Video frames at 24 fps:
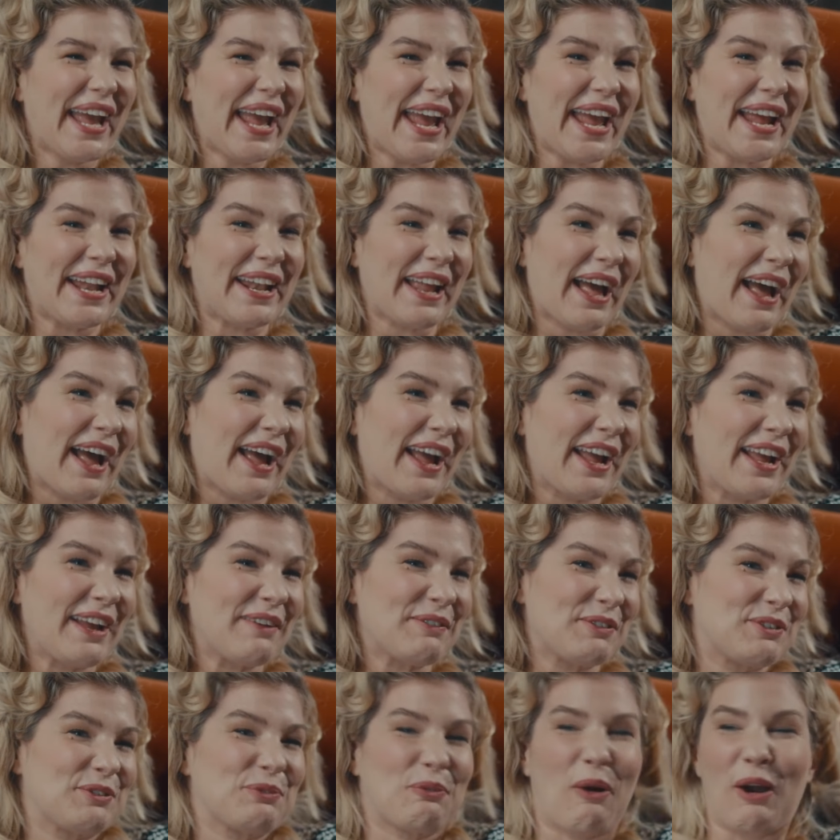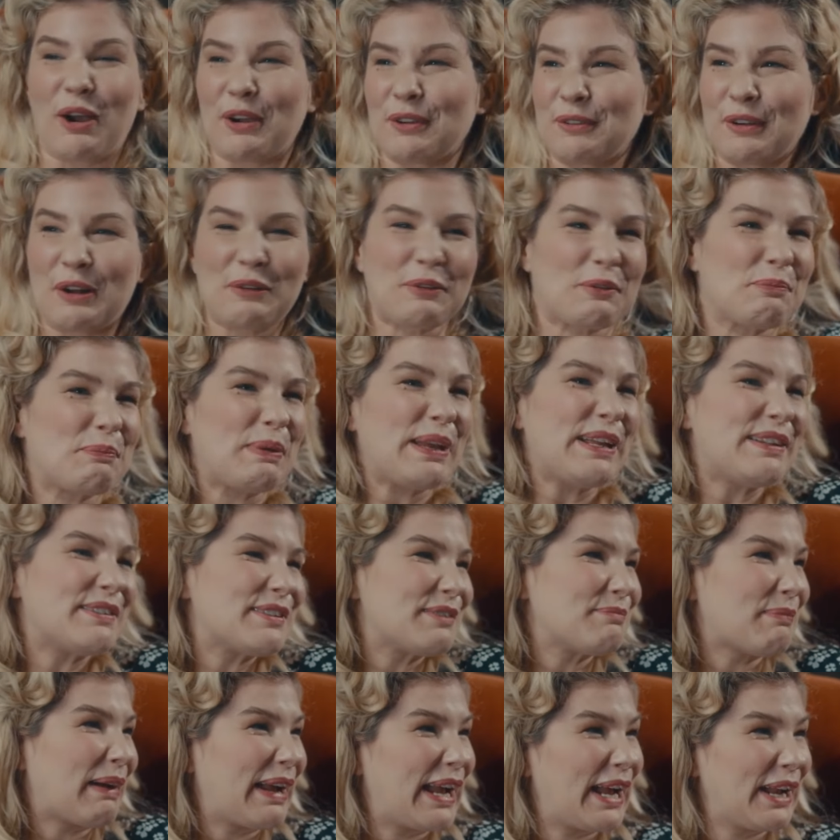And I was walking around with pizza in
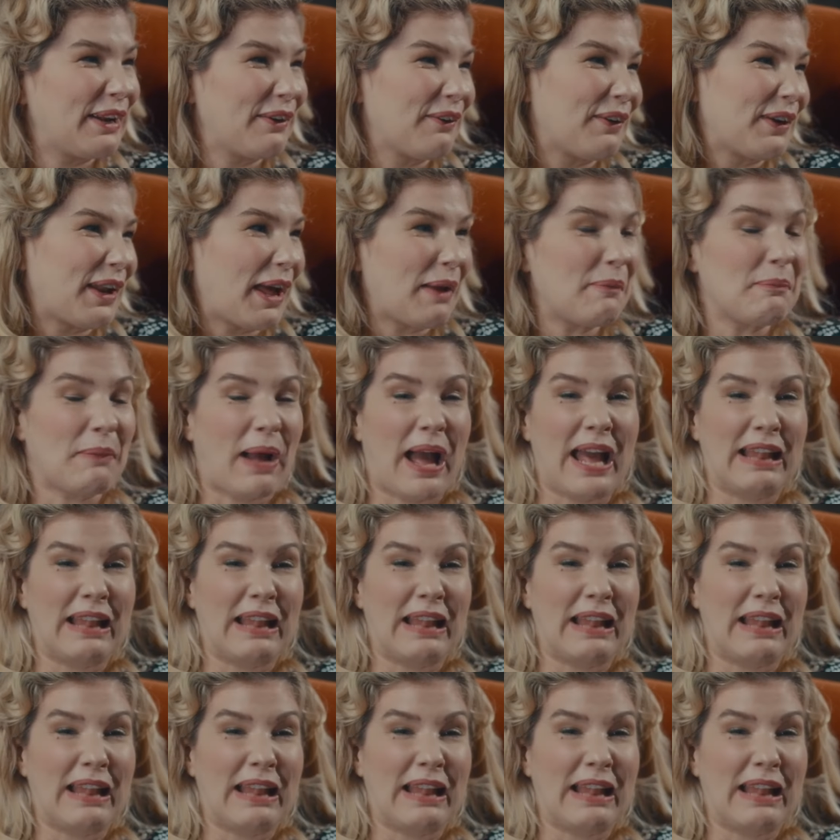my hand going, I